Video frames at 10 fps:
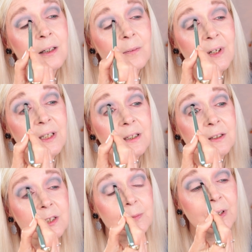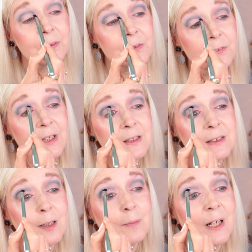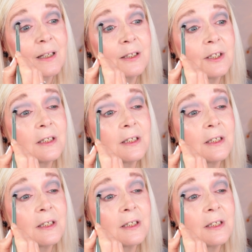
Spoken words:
why didn't I just buy all three, because that packaging